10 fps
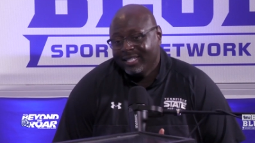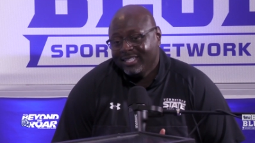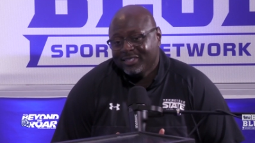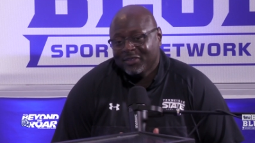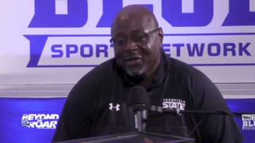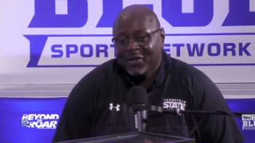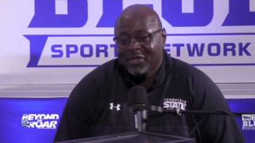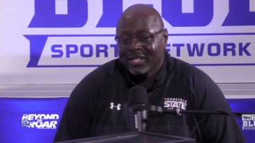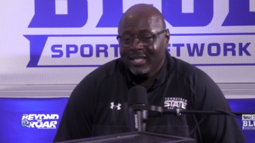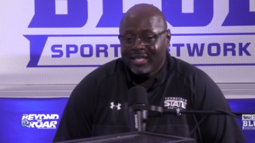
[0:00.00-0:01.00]
ended strong.
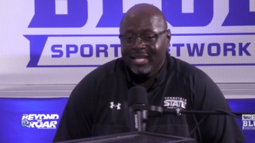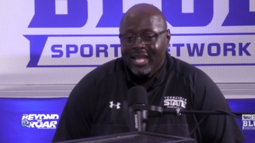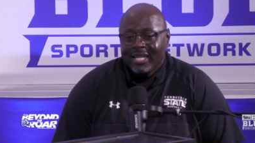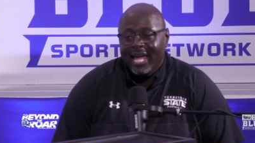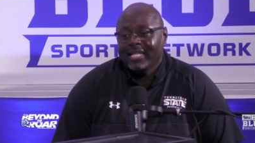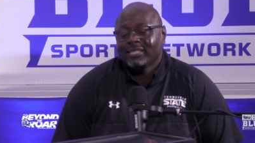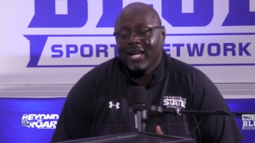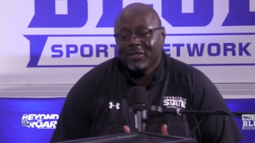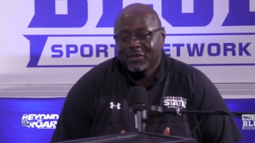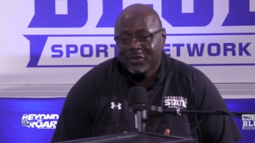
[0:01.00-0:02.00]
That's how you do it. That's
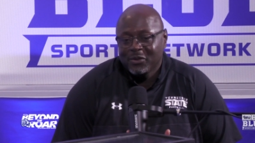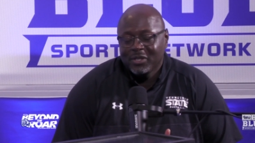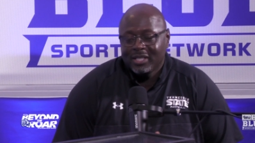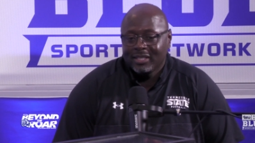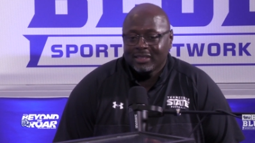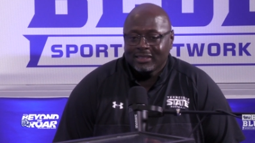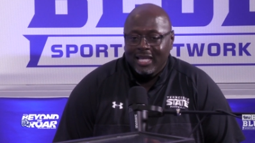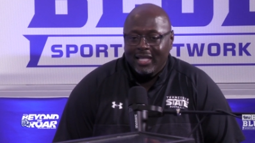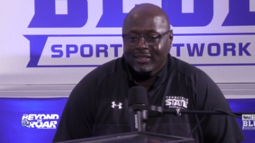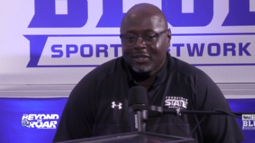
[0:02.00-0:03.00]
how you do it in a
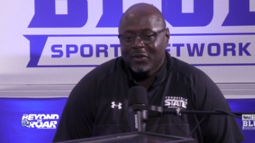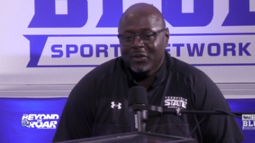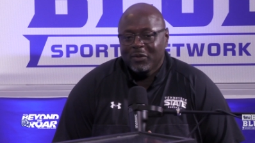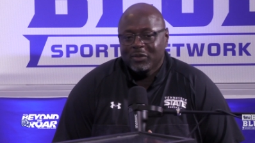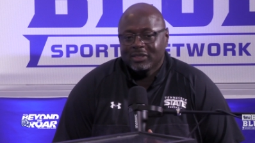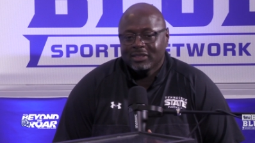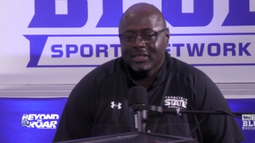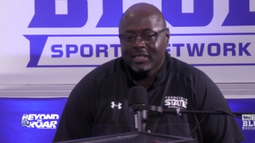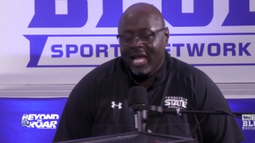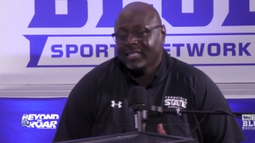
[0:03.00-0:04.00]
set. So it was
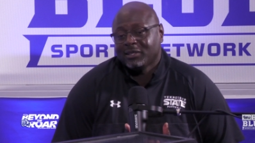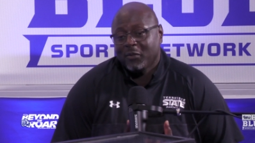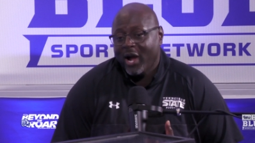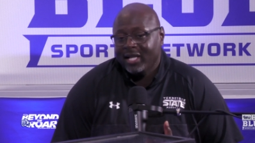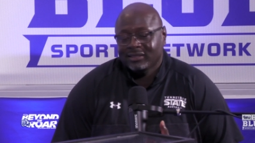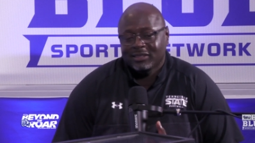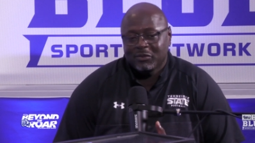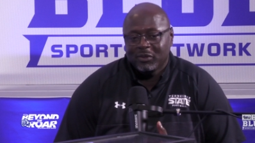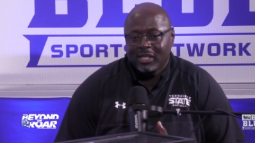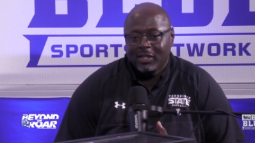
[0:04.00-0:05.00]
not surprising to
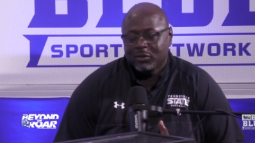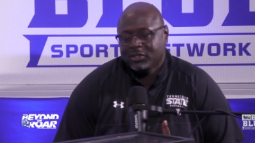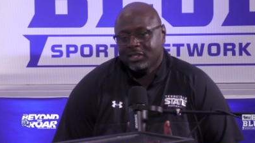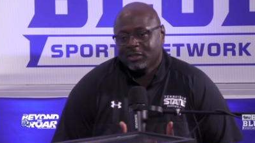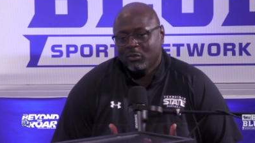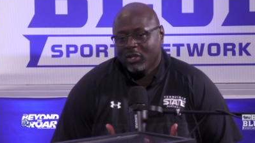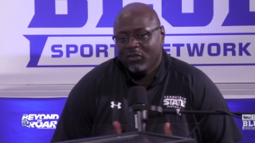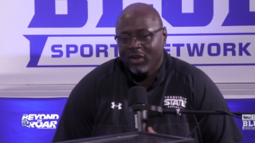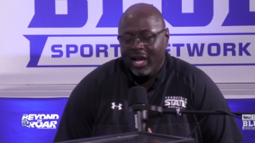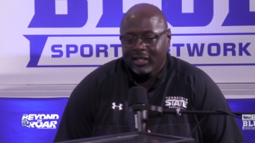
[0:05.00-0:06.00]
me. It was just the mere
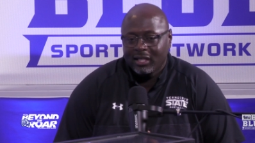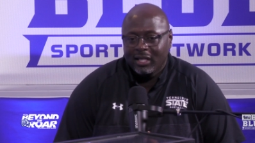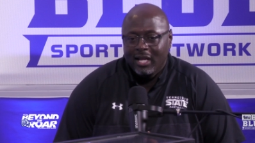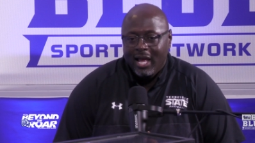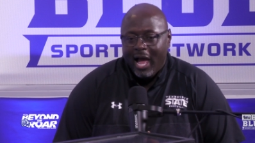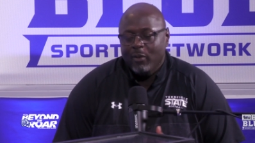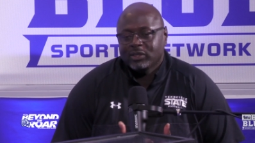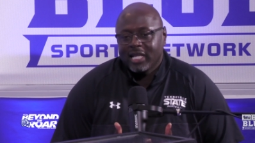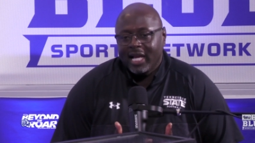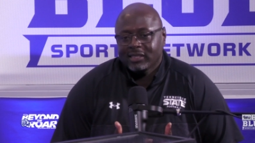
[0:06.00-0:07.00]
fact that I
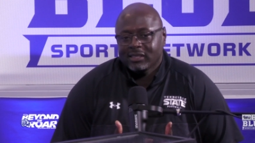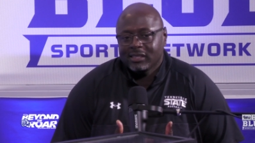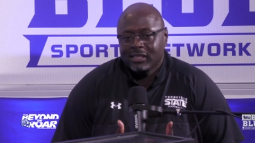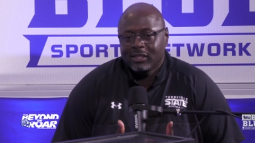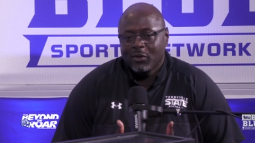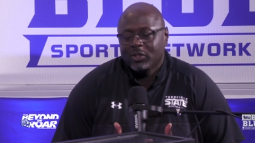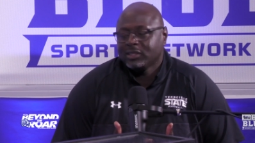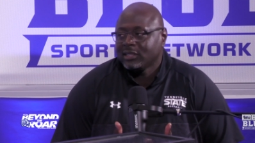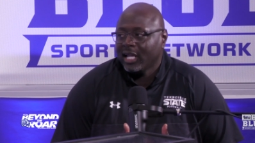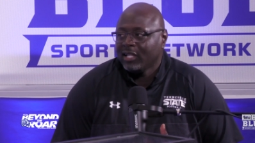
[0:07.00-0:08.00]
was actually on the
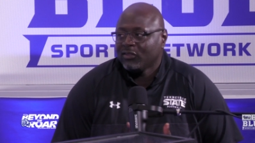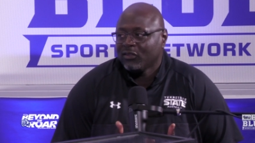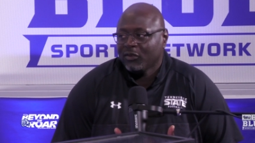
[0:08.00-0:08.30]
stage for the